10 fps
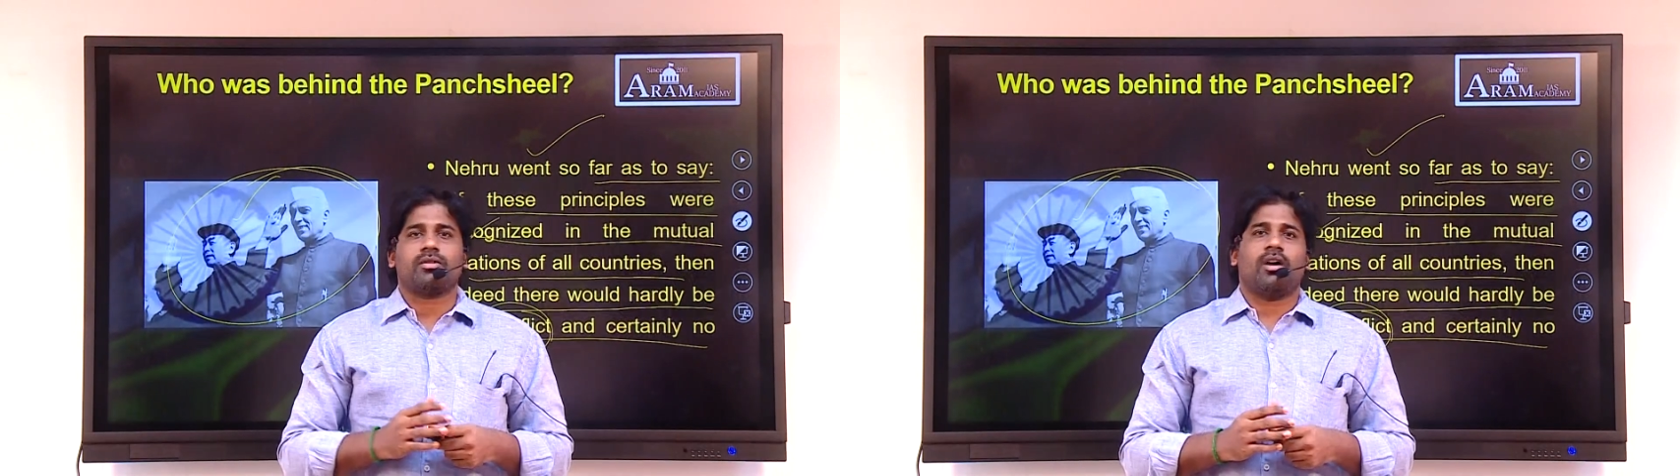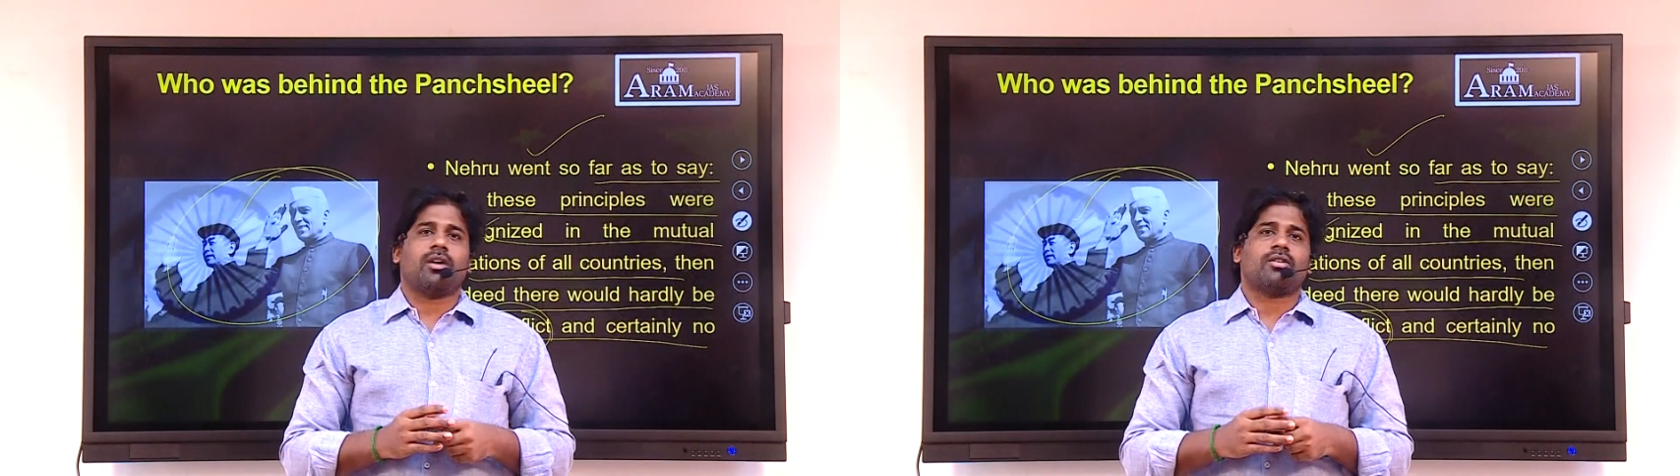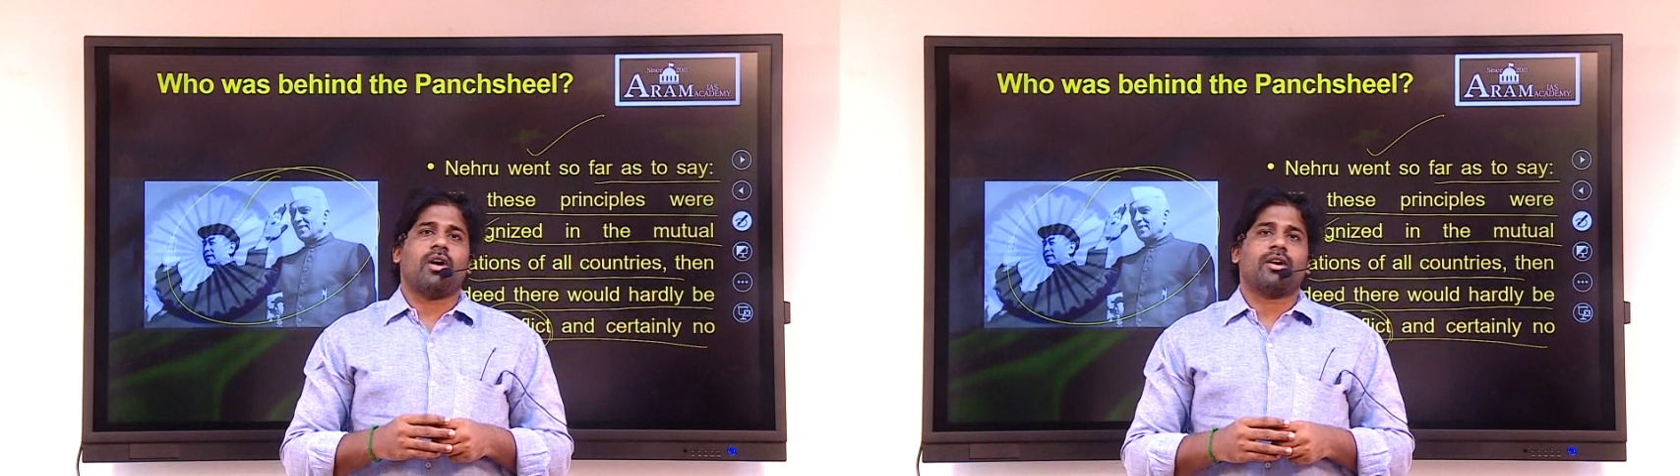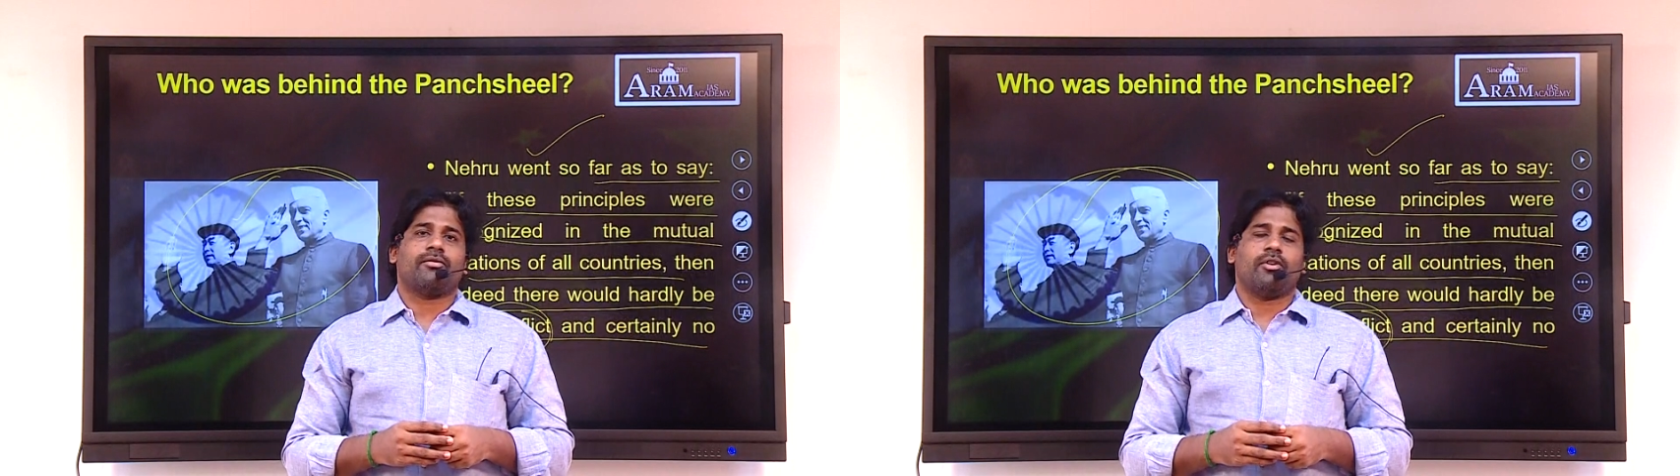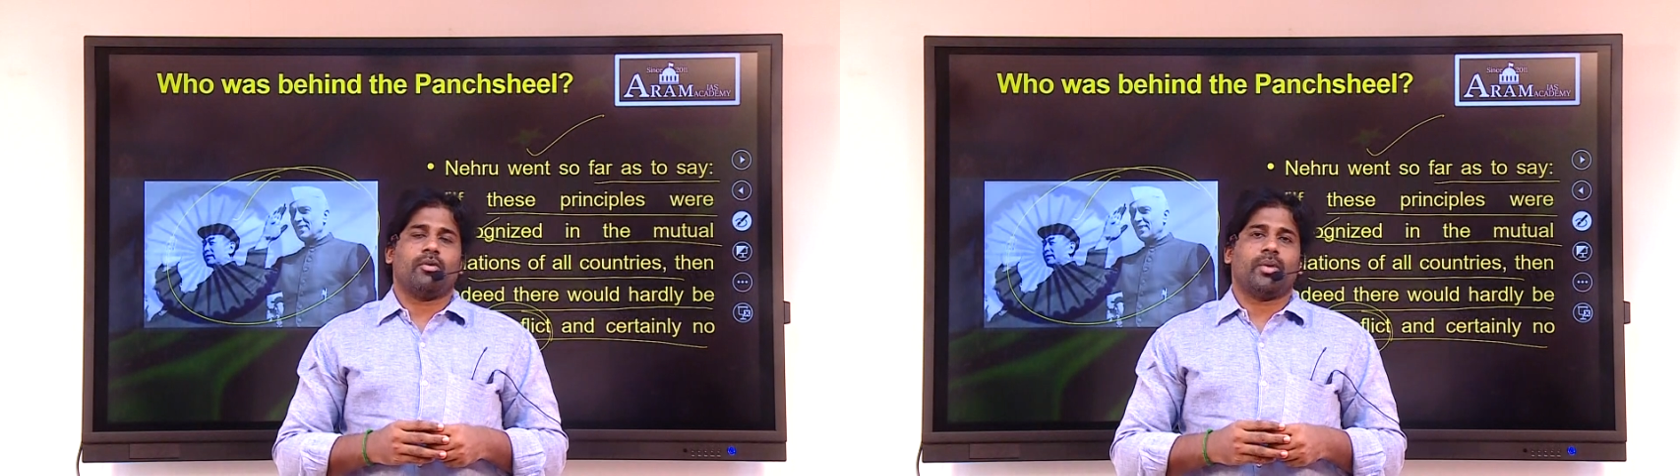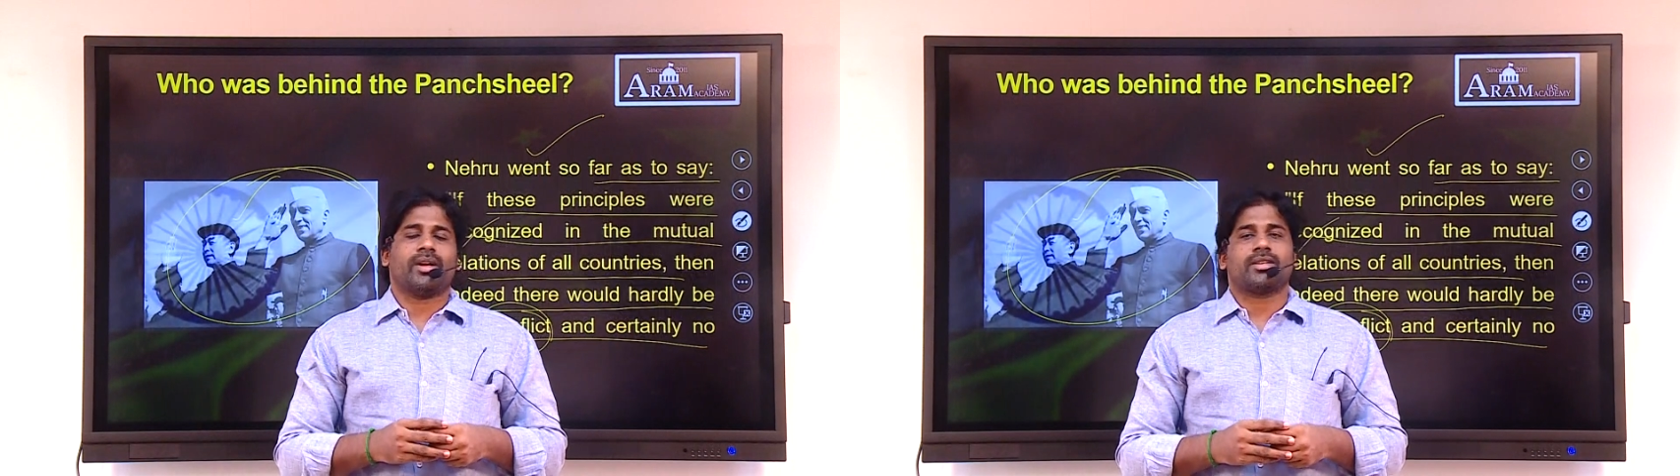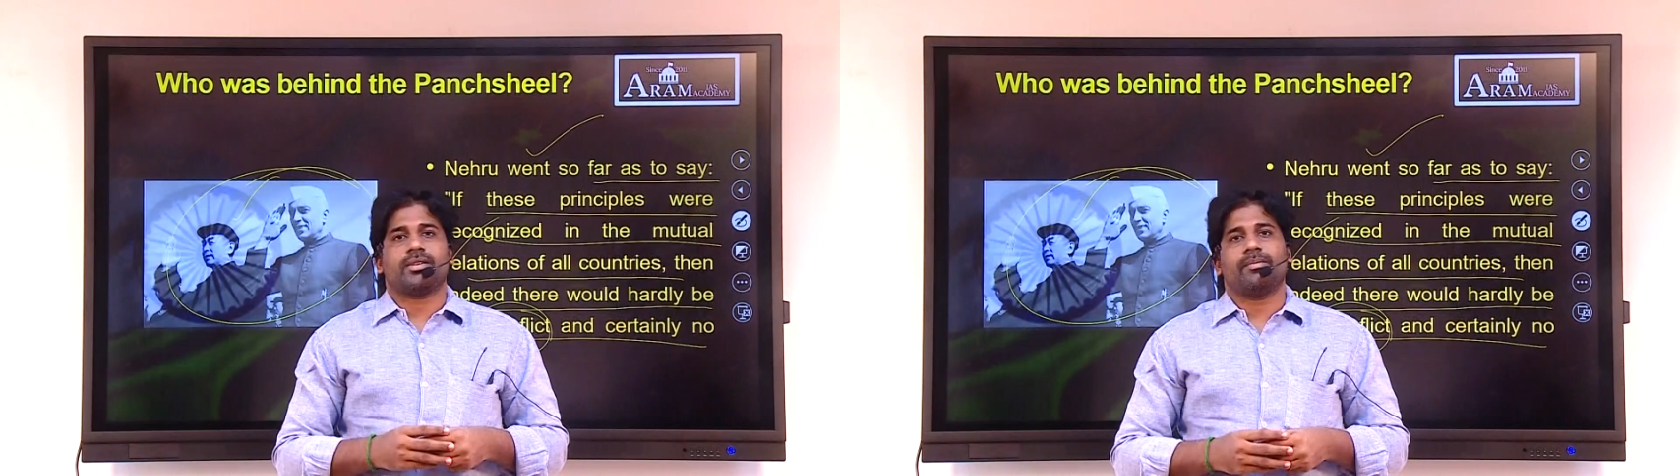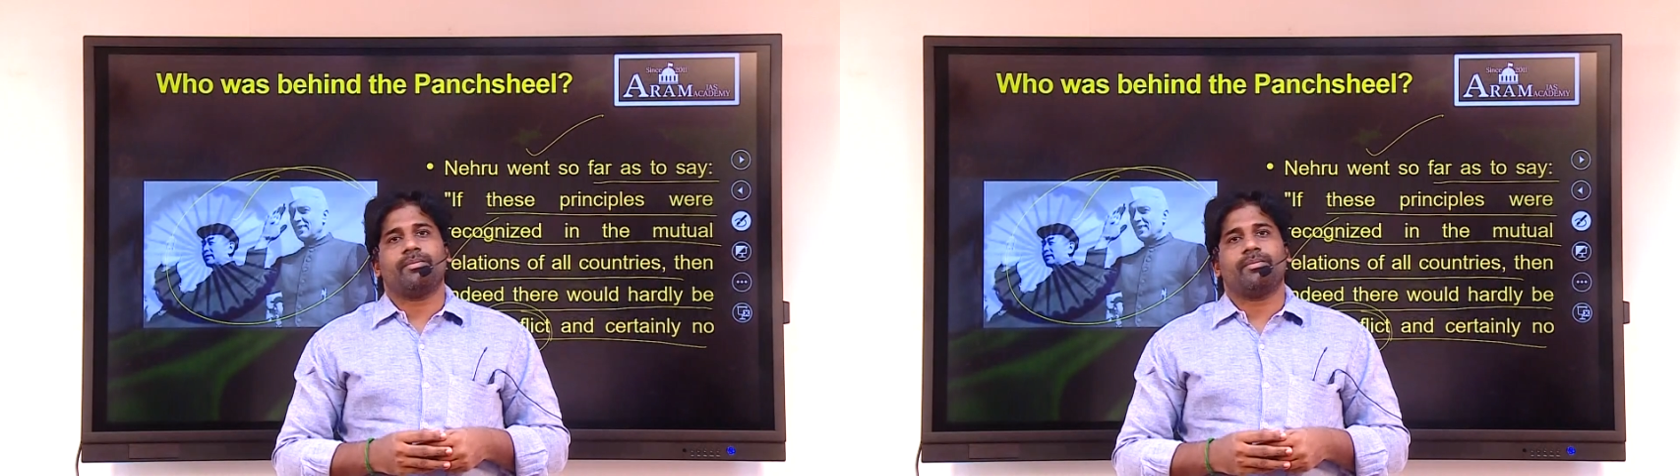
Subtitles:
are not following it